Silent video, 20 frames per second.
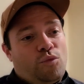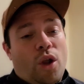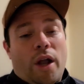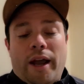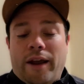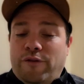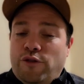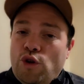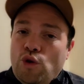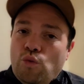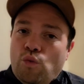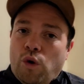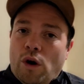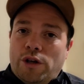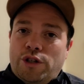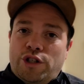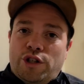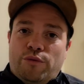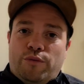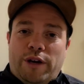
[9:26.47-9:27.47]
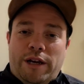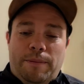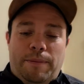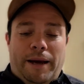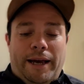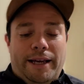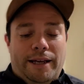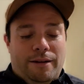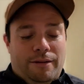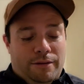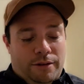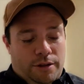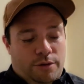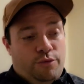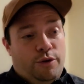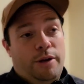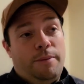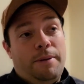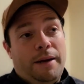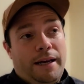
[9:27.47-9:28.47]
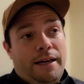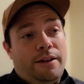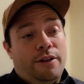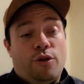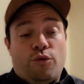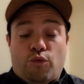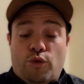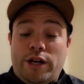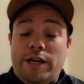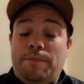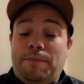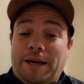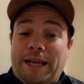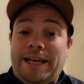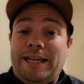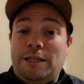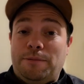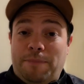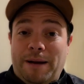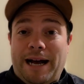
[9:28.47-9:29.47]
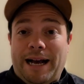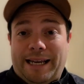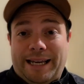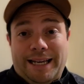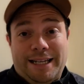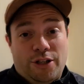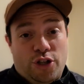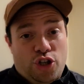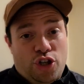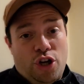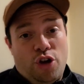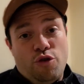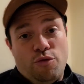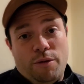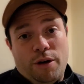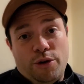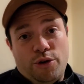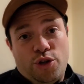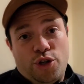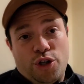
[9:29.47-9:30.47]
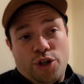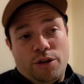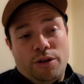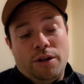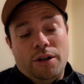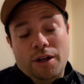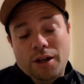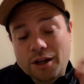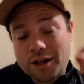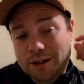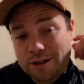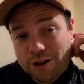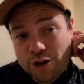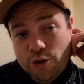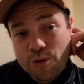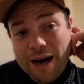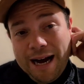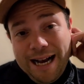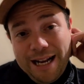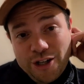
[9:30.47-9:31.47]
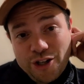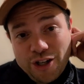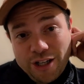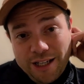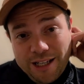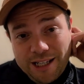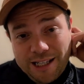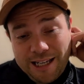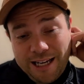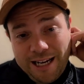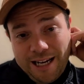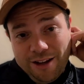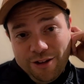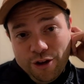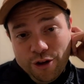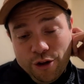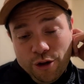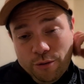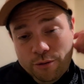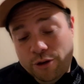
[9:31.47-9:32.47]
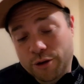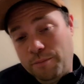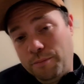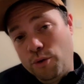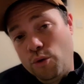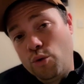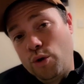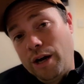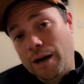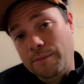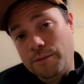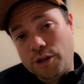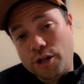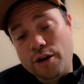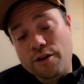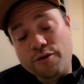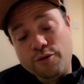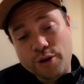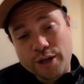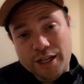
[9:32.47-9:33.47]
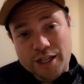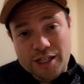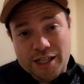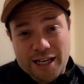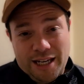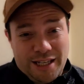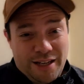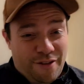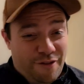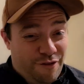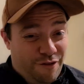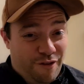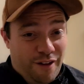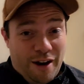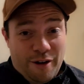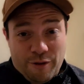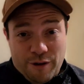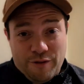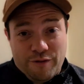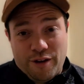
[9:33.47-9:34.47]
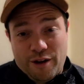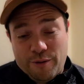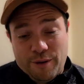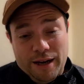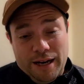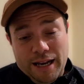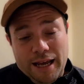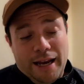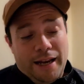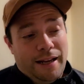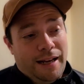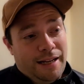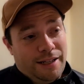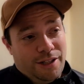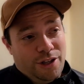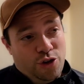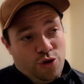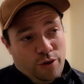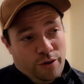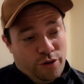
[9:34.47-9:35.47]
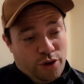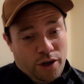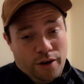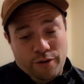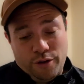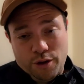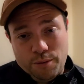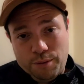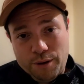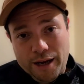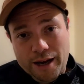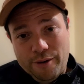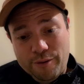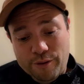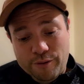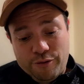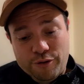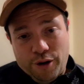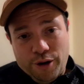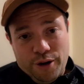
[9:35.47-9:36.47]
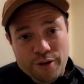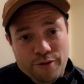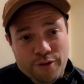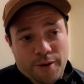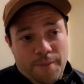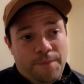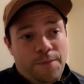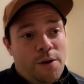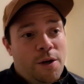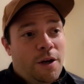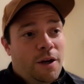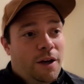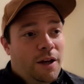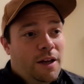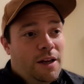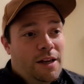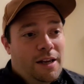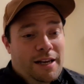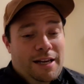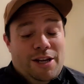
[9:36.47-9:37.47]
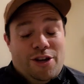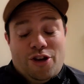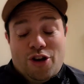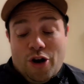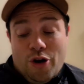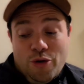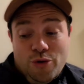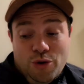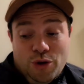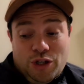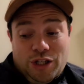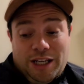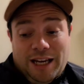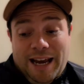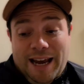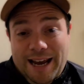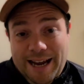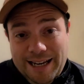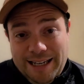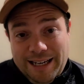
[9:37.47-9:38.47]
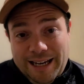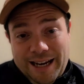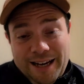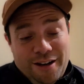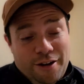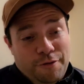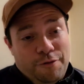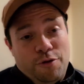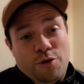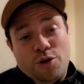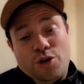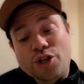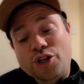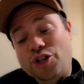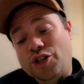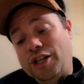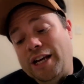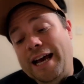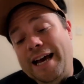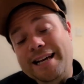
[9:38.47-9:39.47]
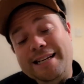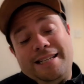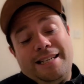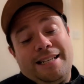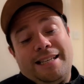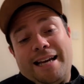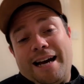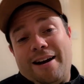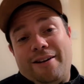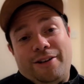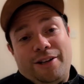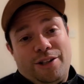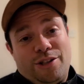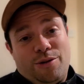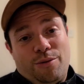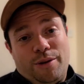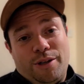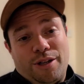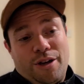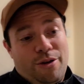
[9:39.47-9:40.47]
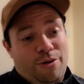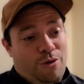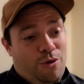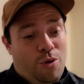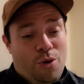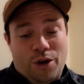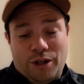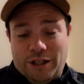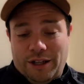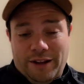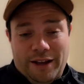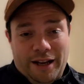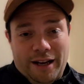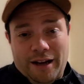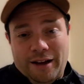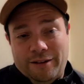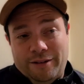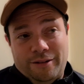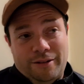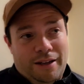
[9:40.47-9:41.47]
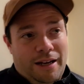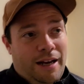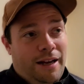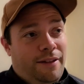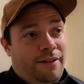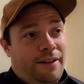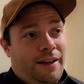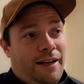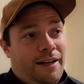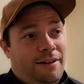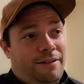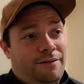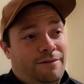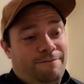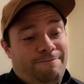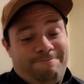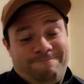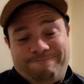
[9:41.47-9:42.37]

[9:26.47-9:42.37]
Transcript: if you watch the replays back in slow motion, you actually see that the ball comes over and he sees it very, very late as it drifts over the player in front of him. He goes to head it and unfortunately just heads it down into his own quad, and then